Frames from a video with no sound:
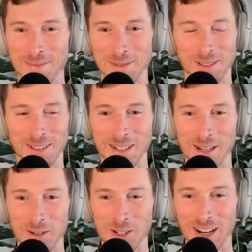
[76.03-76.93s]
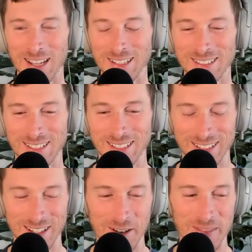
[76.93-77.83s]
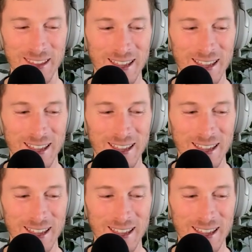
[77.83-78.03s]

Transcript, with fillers: absolutely no chance so